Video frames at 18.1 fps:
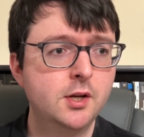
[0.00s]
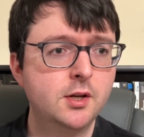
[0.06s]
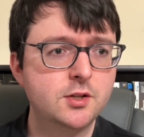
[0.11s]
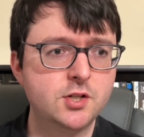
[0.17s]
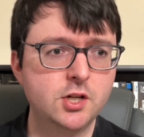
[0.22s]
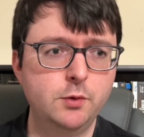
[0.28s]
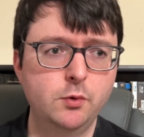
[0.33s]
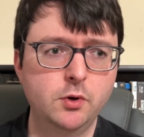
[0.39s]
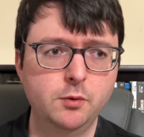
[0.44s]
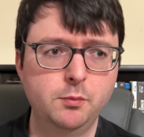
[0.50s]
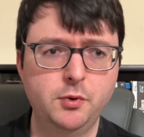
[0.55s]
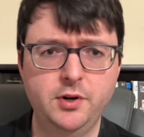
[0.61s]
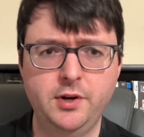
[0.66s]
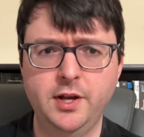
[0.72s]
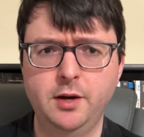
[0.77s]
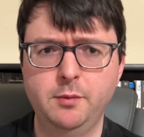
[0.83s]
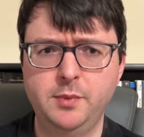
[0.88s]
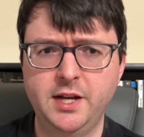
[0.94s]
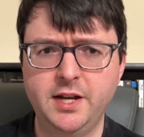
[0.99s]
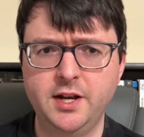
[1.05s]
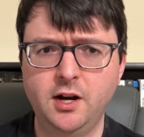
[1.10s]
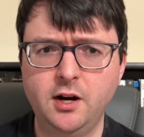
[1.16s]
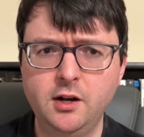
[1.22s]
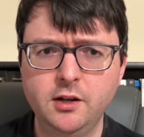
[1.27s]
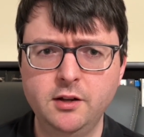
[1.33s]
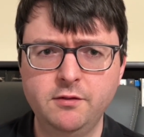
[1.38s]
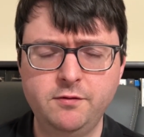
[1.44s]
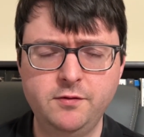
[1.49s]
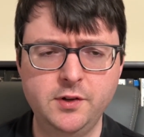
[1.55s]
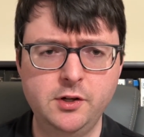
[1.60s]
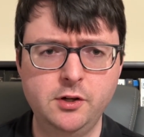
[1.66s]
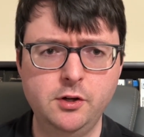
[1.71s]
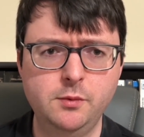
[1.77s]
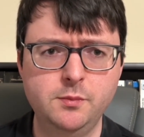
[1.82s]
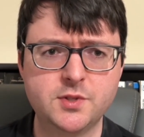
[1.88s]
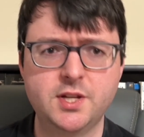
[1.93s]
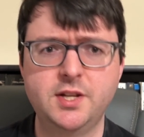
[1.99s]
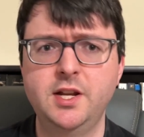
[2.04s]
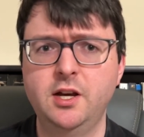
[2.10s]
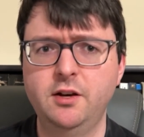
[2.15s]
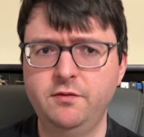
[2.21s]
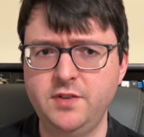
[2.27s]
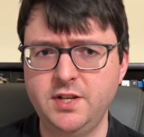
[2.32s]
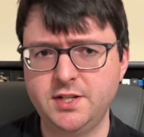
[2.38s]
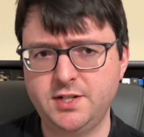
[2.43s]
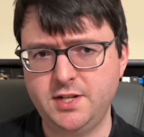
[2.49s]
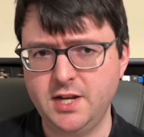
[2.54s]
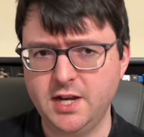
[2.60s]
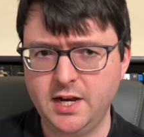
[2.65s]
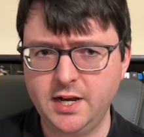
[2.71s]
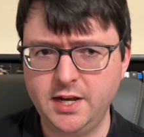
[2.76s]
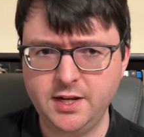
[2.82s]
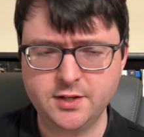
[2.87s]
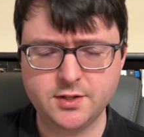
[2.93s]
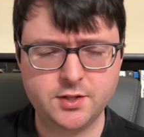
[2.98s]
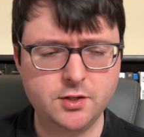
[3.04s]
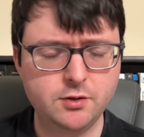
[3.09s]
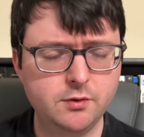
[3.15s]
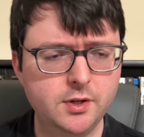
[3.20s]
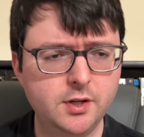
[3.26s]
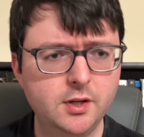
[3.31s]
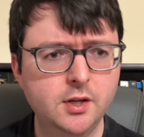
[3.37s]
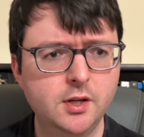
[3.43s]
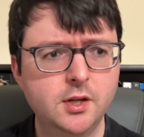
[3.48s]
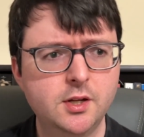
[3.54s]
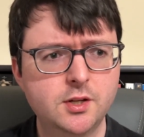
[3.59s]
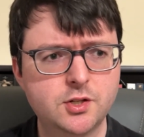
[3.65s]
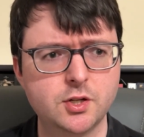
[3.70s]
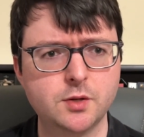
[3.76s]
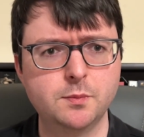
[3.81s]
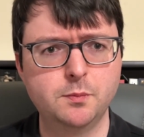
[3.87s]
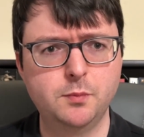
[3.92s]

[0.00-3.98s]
Some were put out by Olive Films, and now VCI is doing some